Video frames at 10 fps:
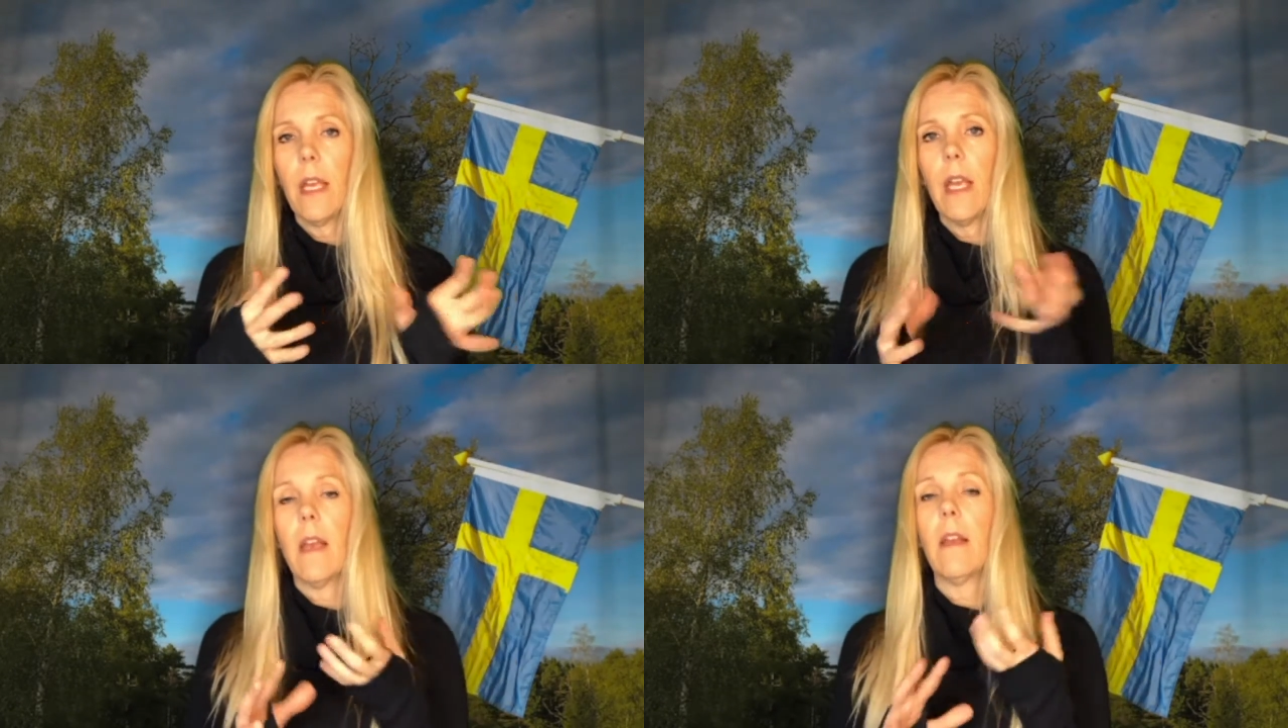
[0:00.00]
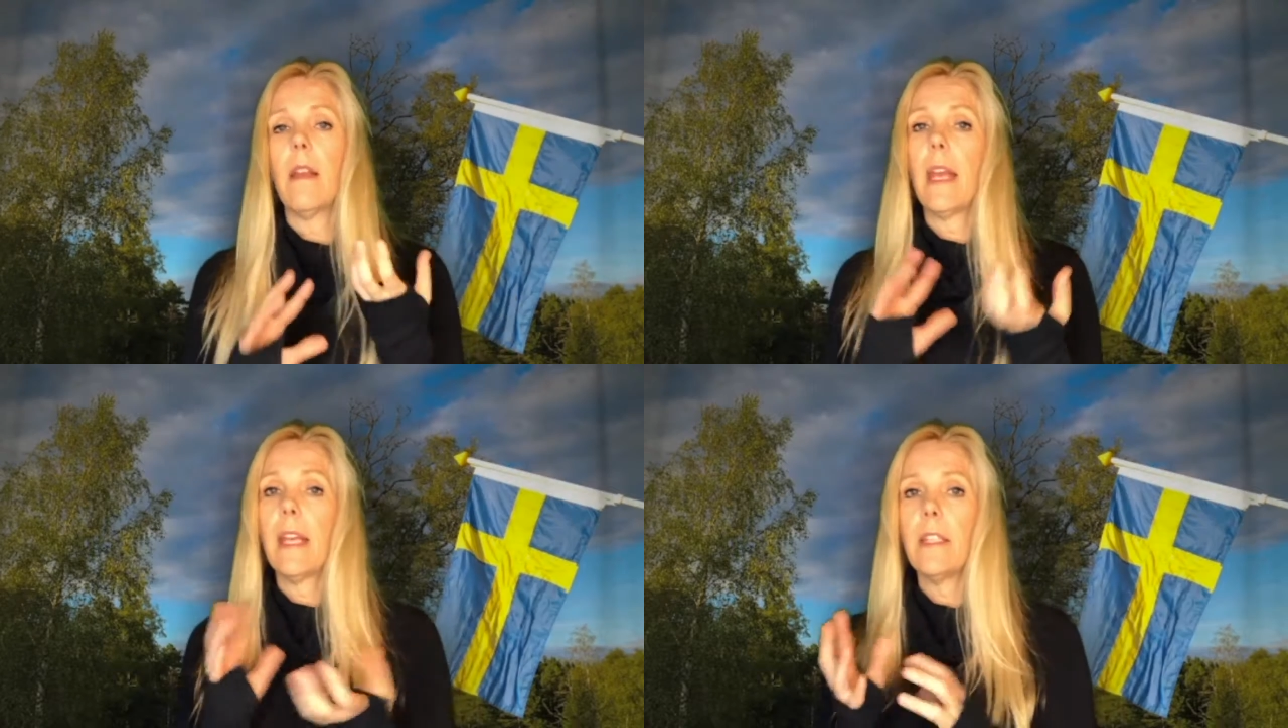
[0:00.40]

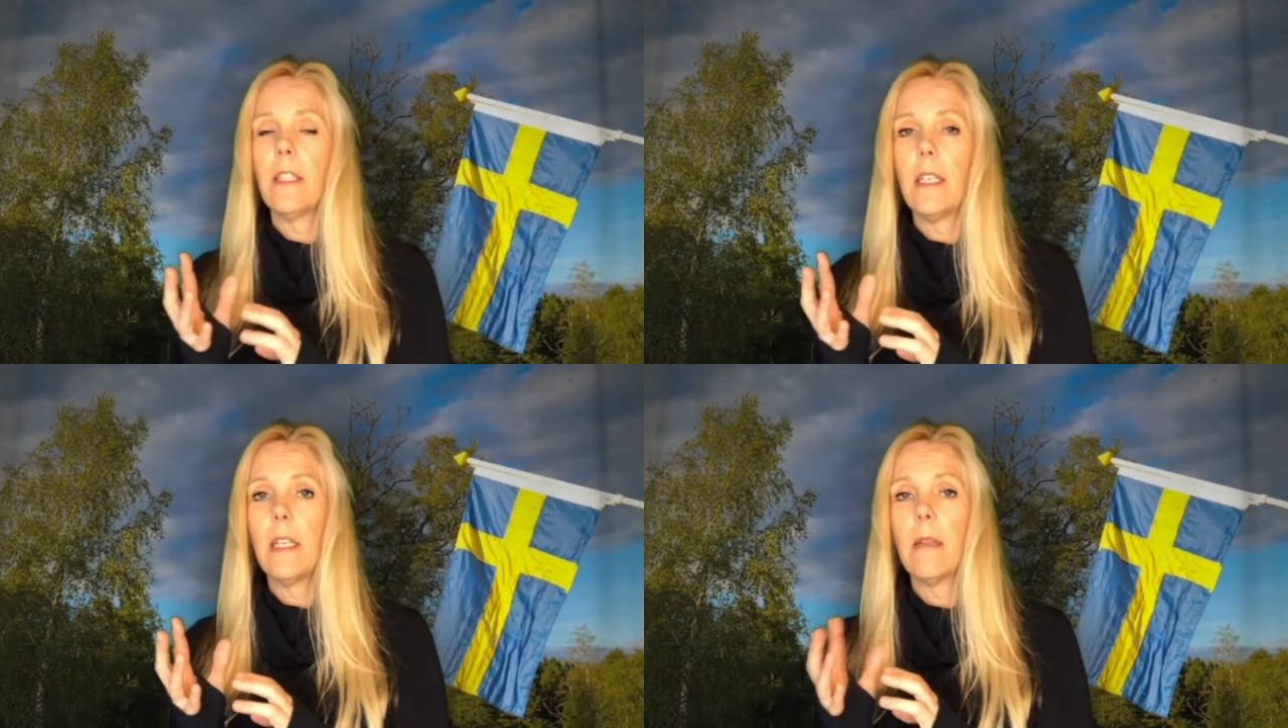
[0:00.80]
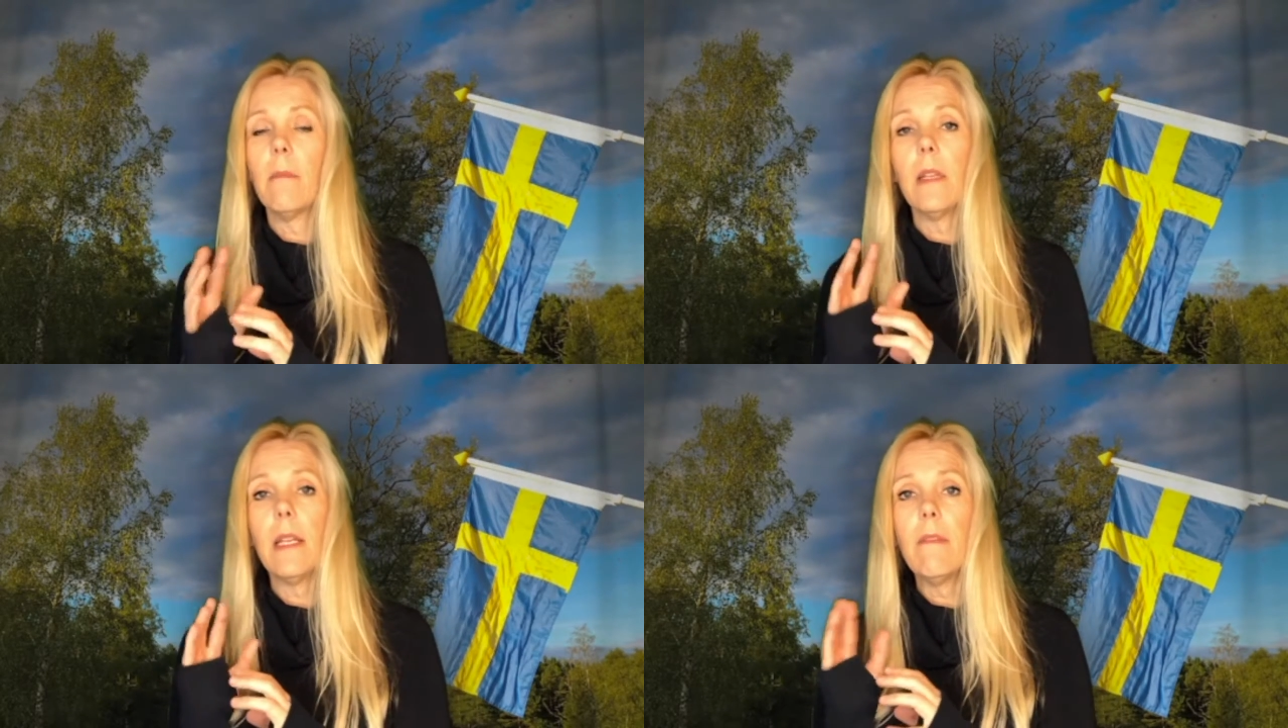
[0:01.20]
And 18,
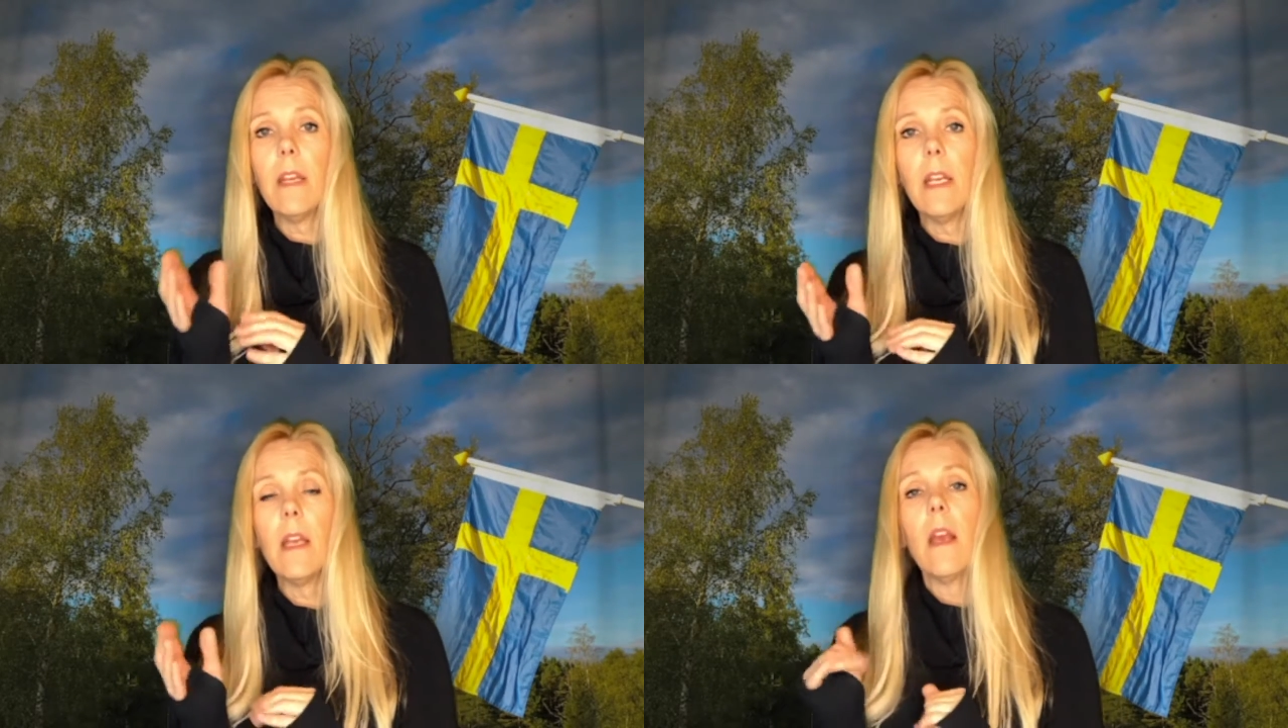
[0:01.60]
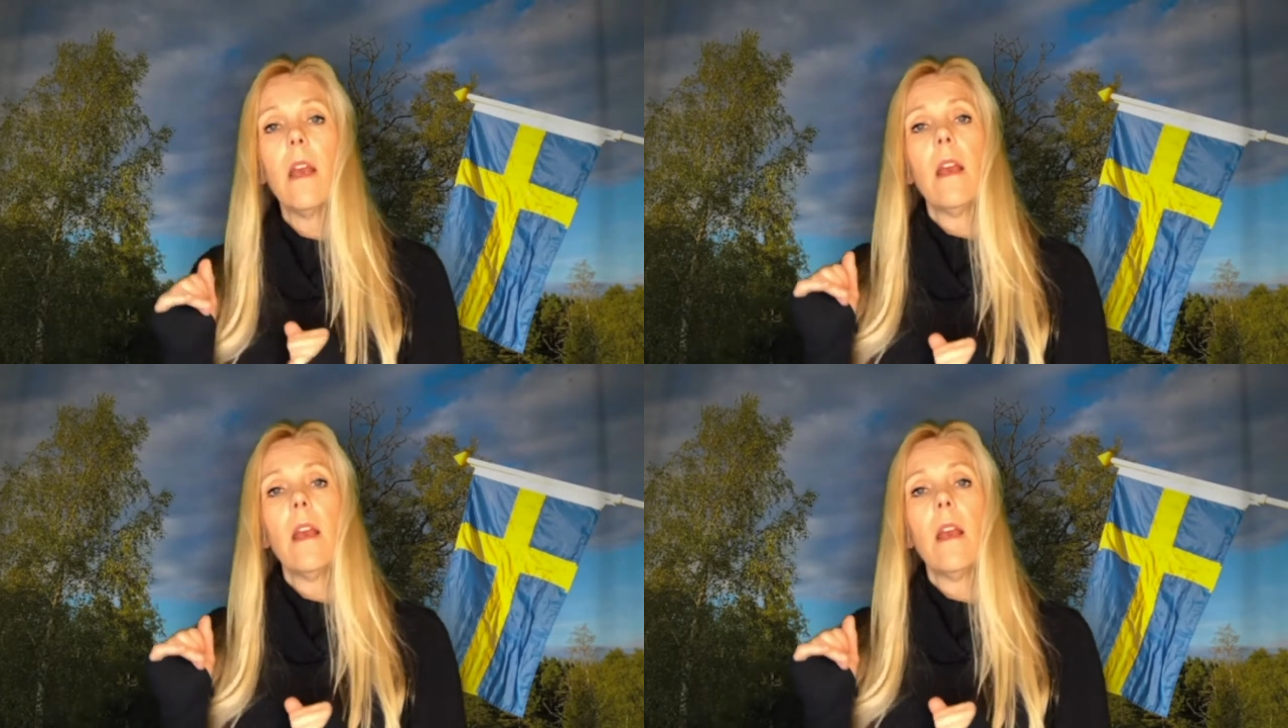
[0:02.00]
I'm living